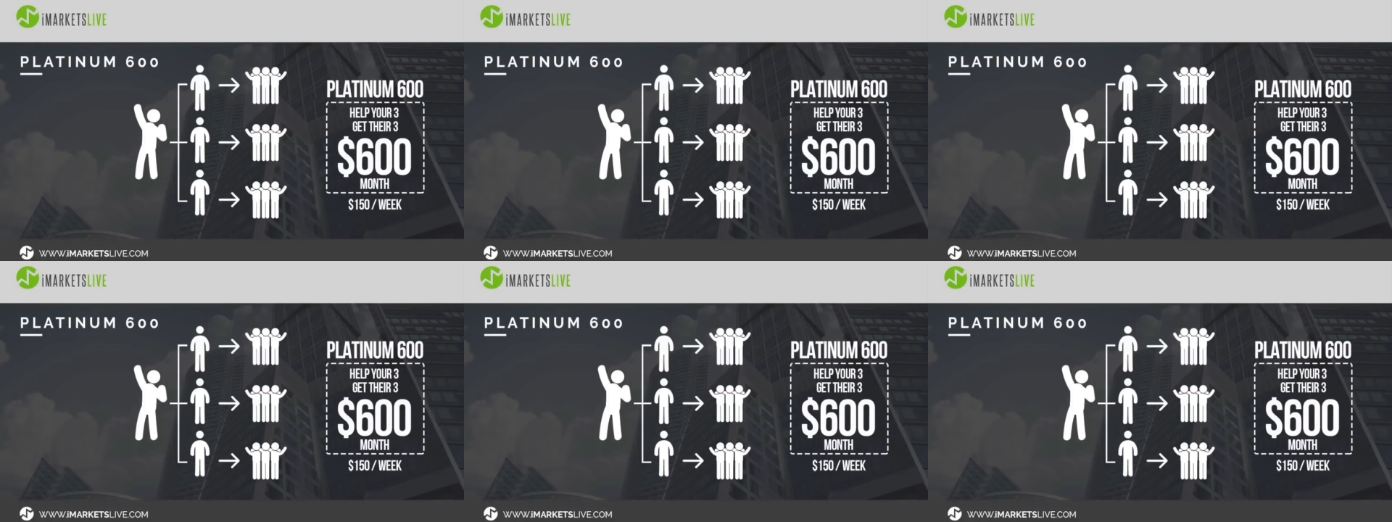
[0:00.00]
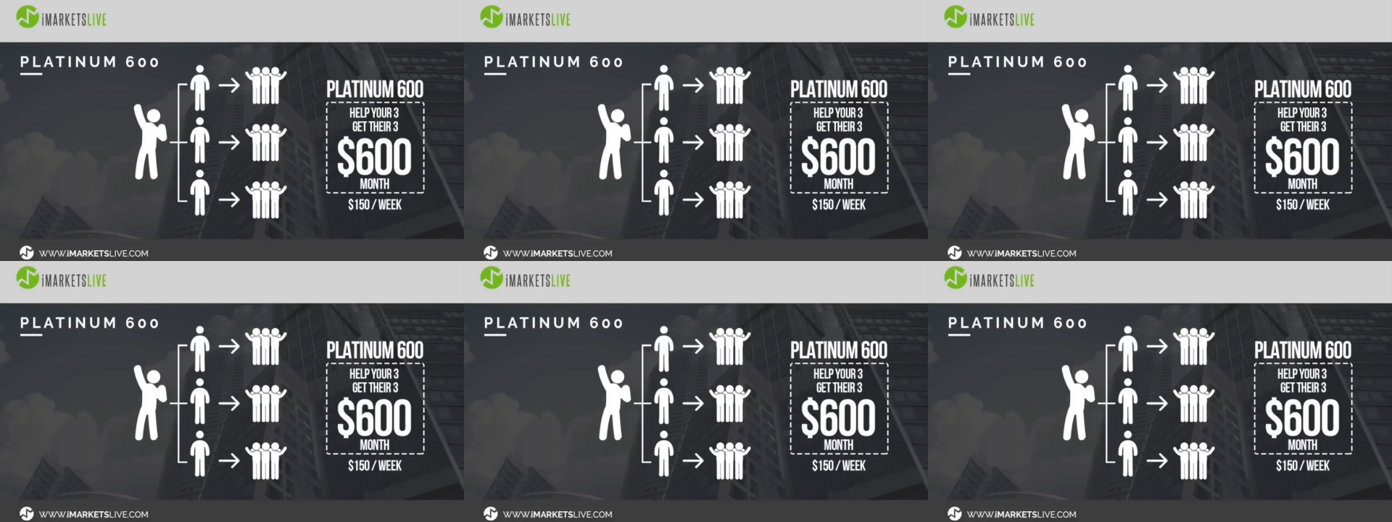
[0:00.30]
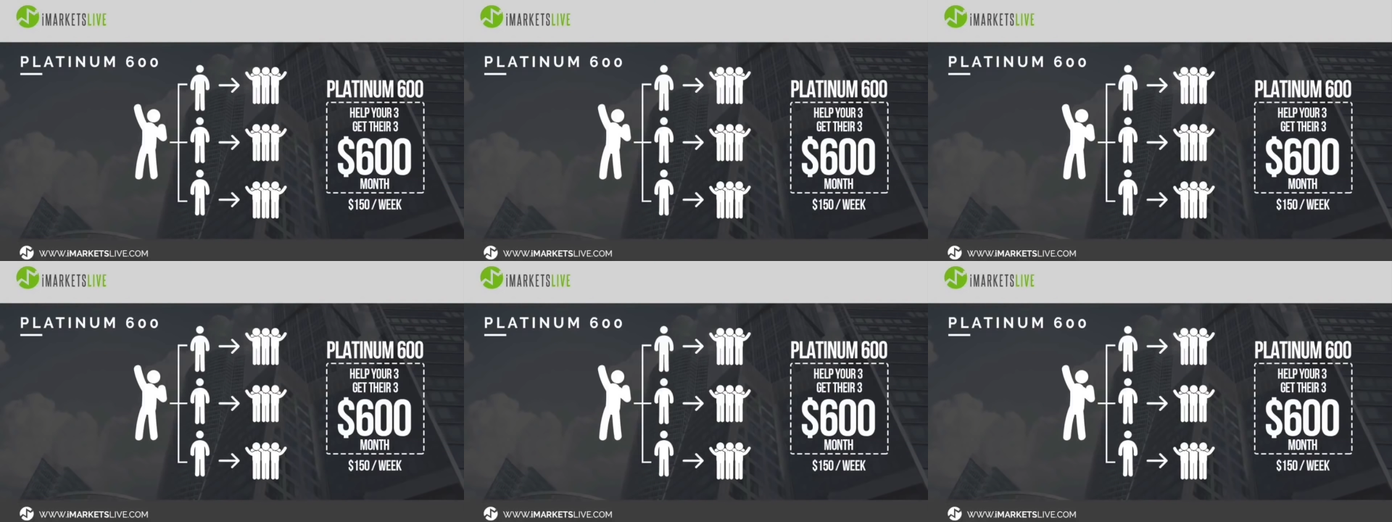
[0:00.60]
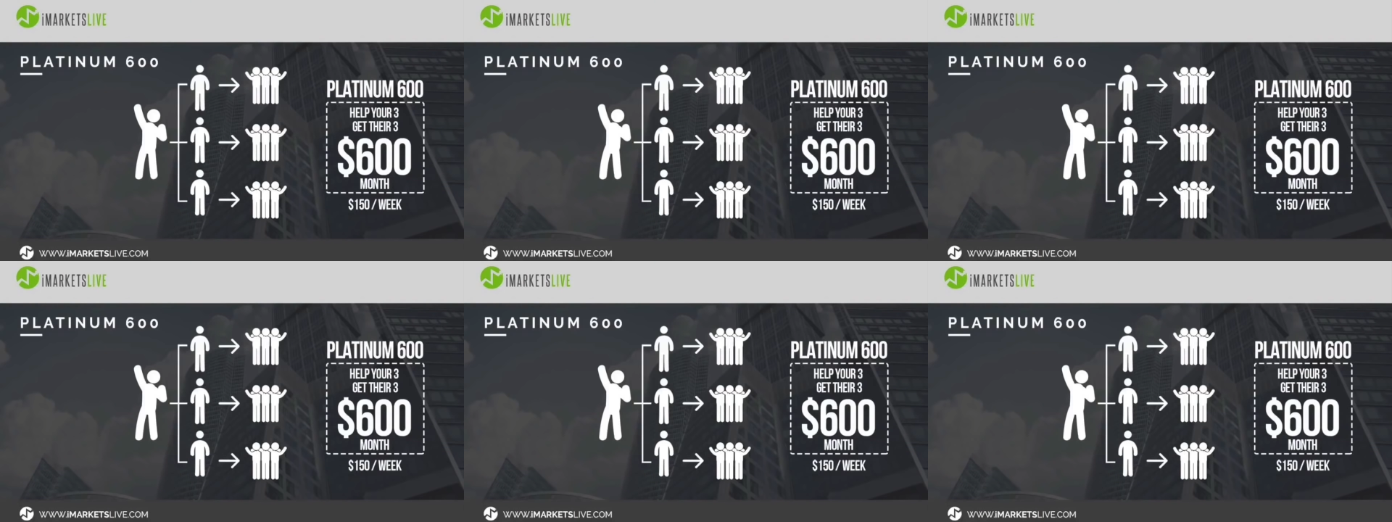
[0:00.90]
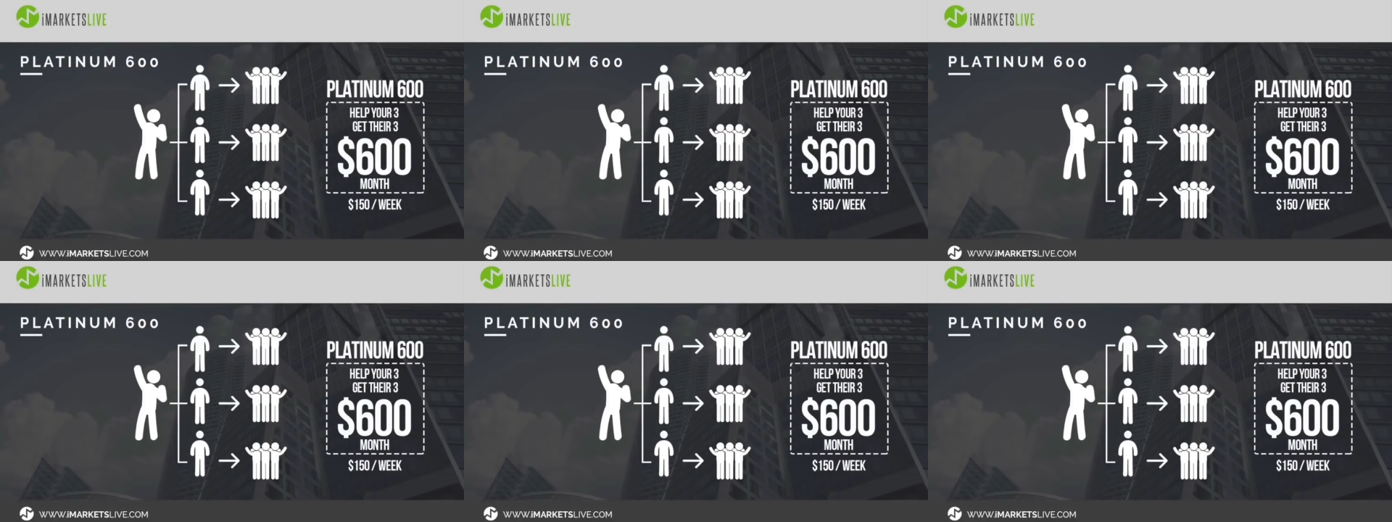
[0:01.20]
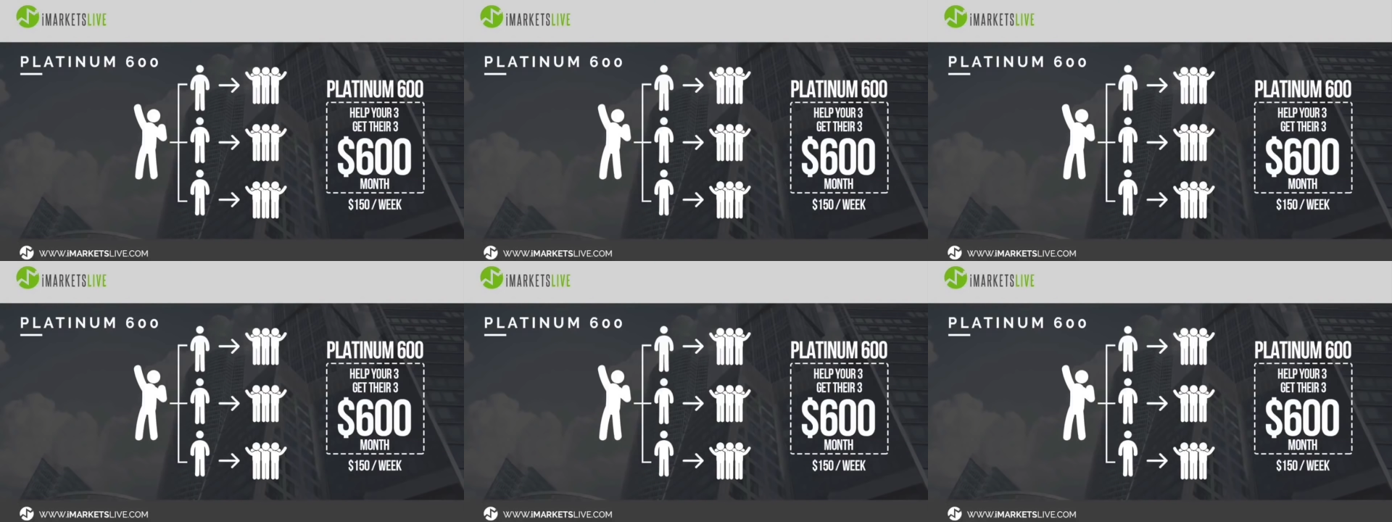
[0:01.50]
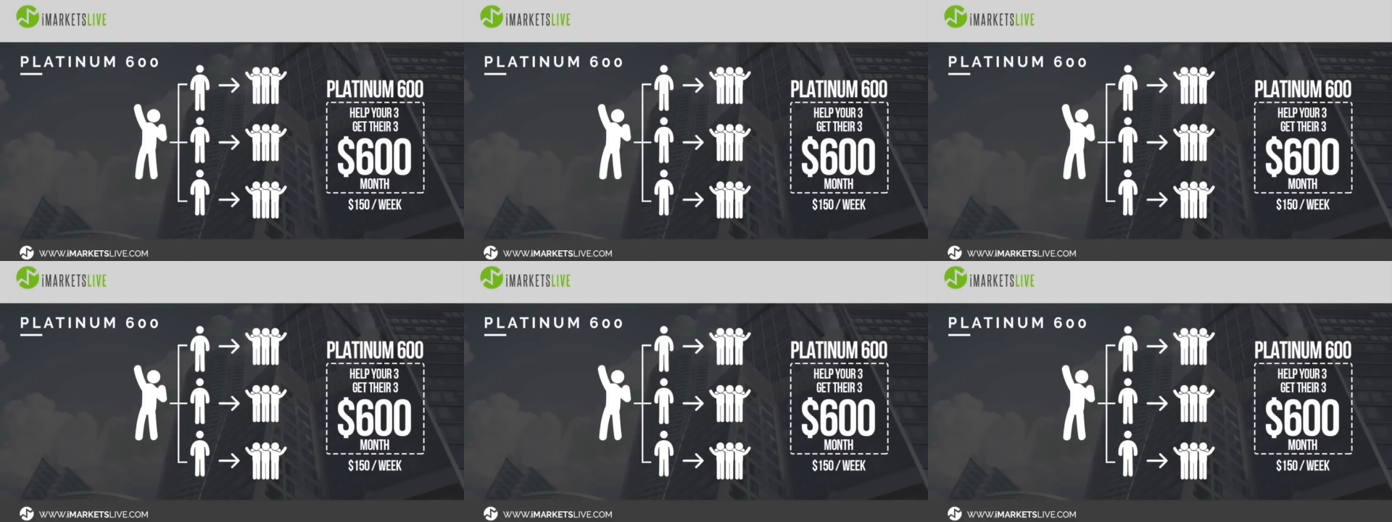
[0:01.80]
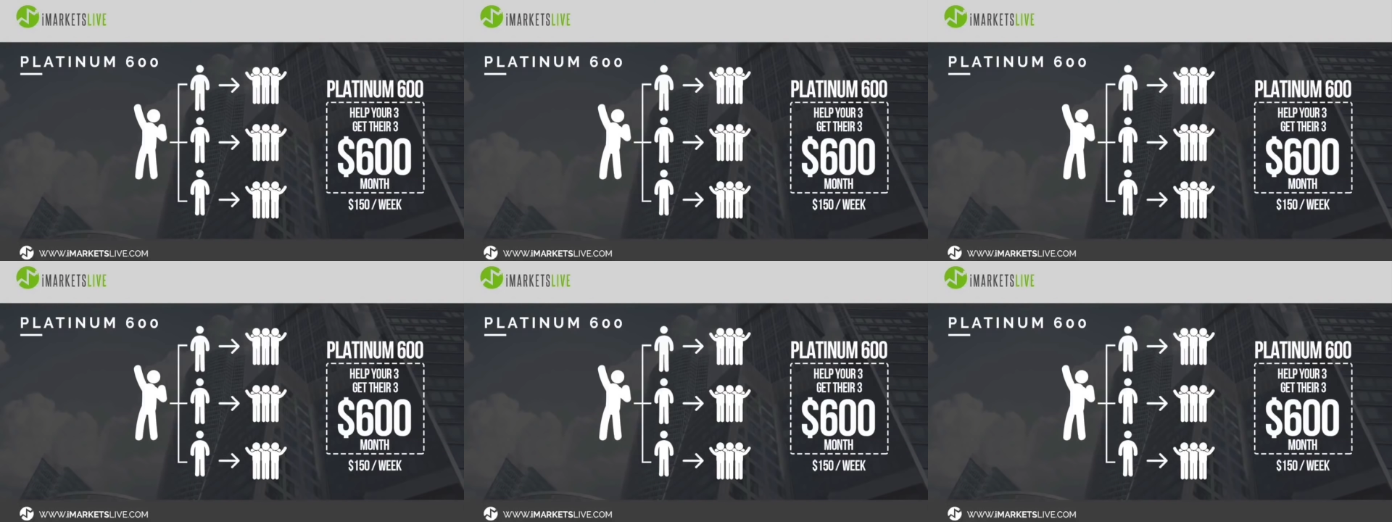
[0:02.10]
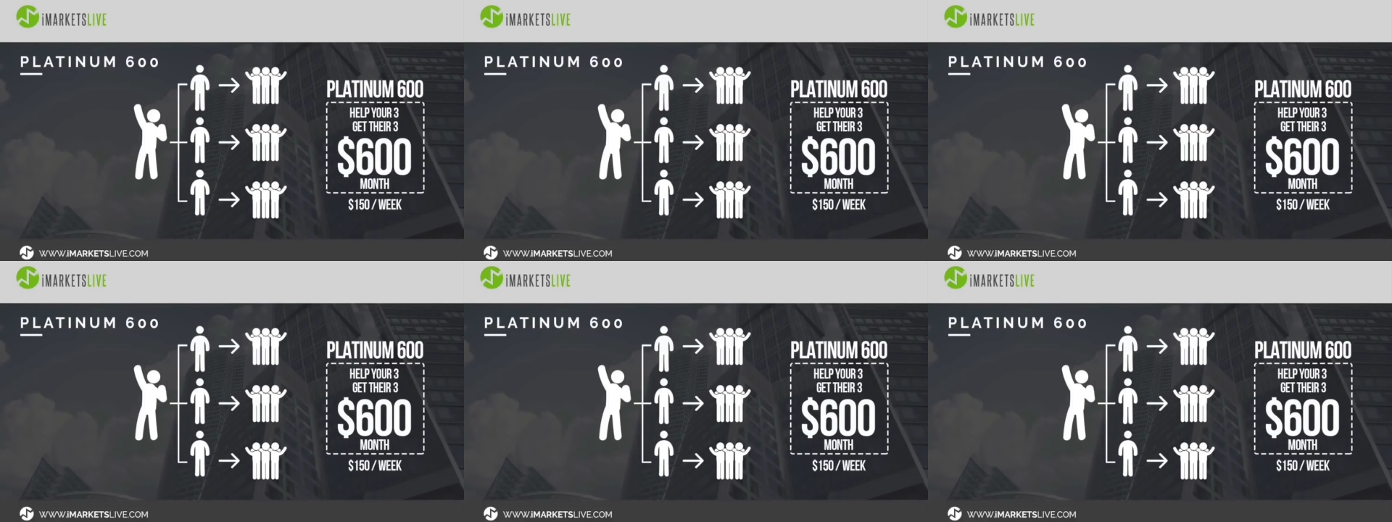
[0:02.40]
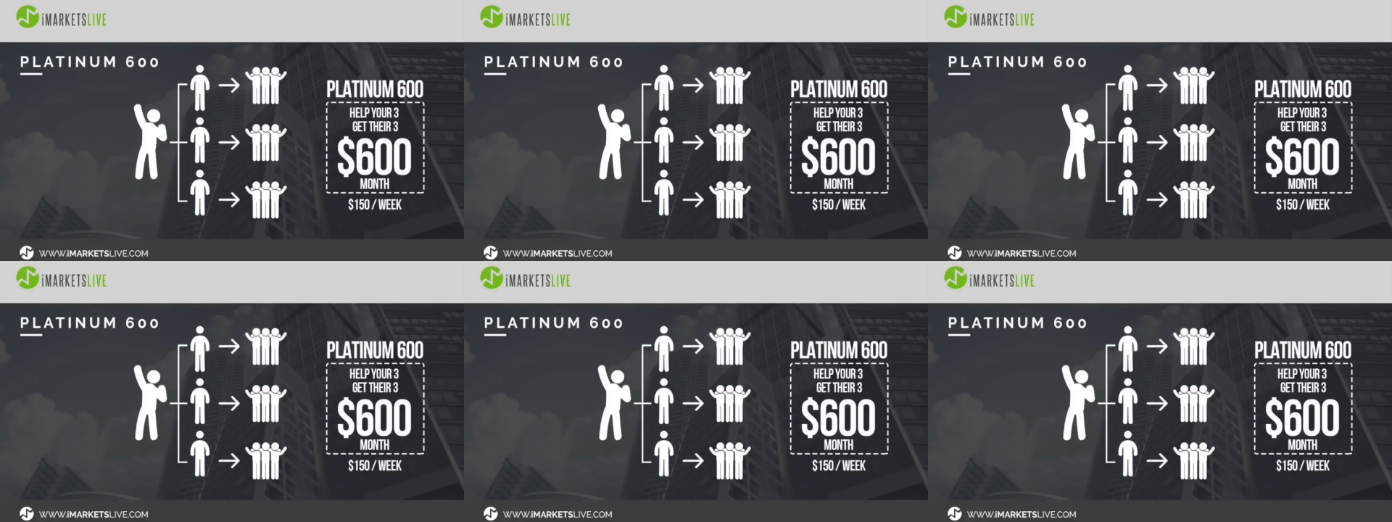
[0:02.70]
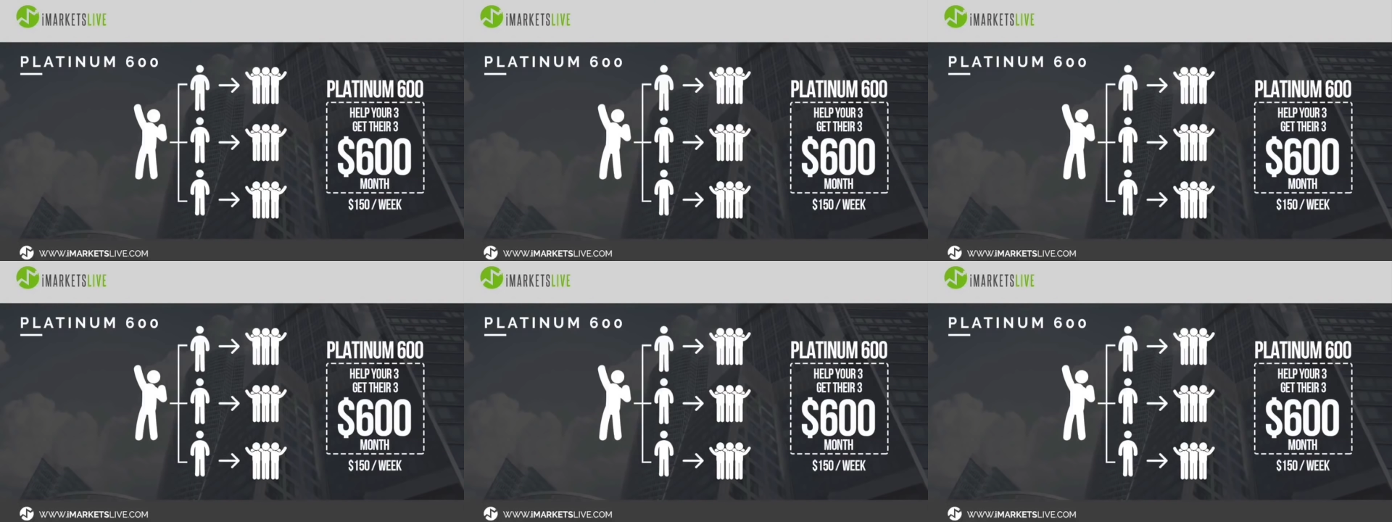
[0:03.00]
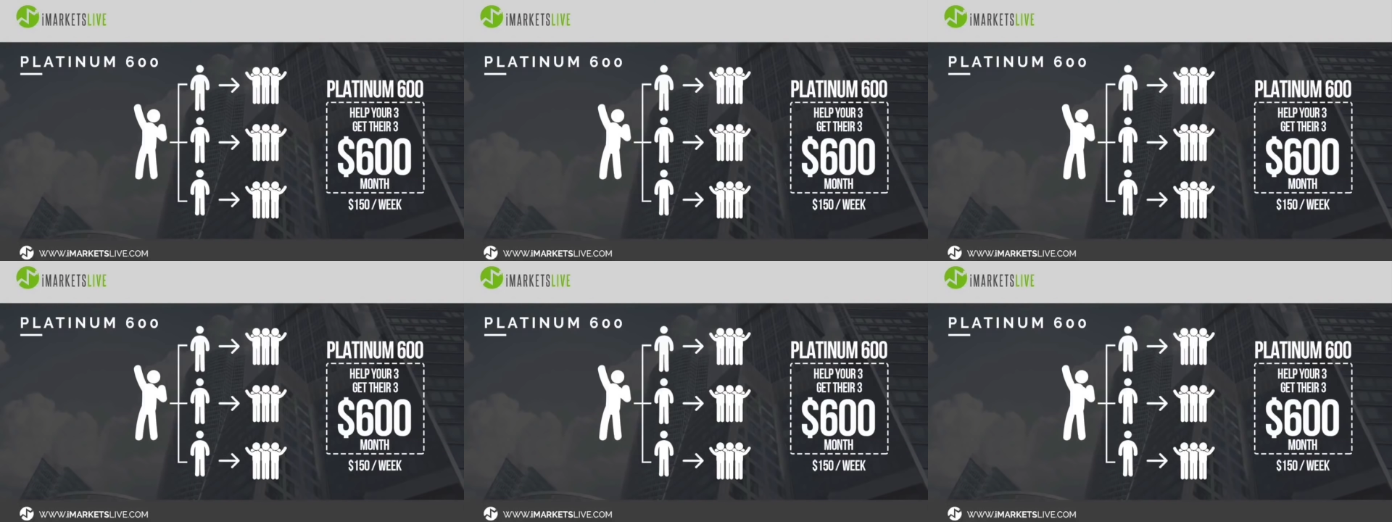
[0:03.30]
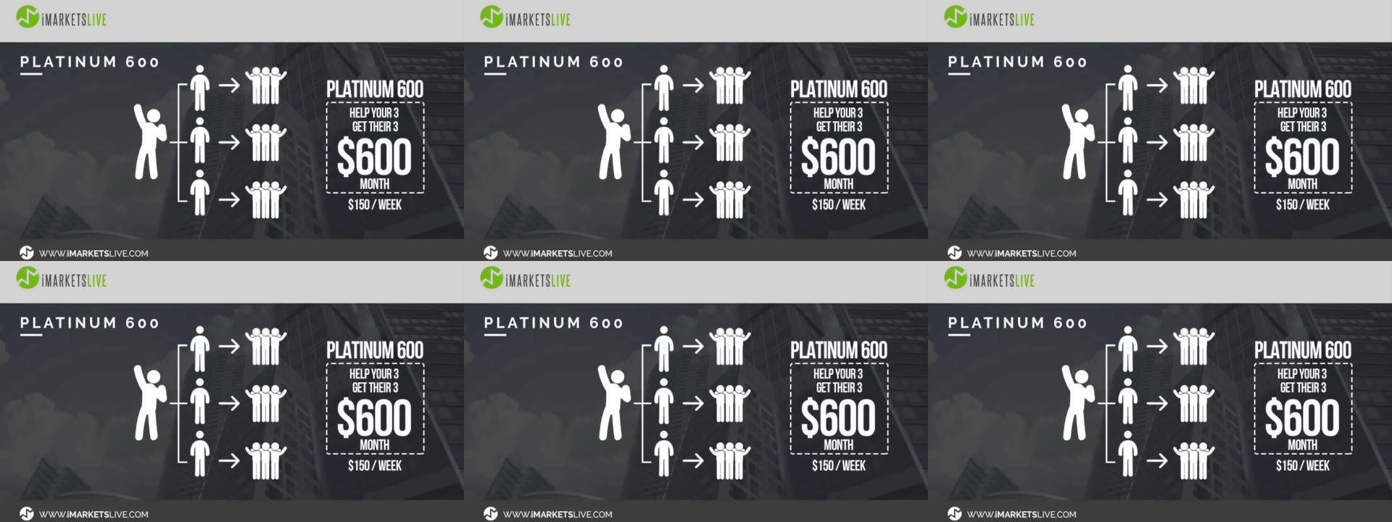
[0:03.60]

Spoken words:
(no speaker visible)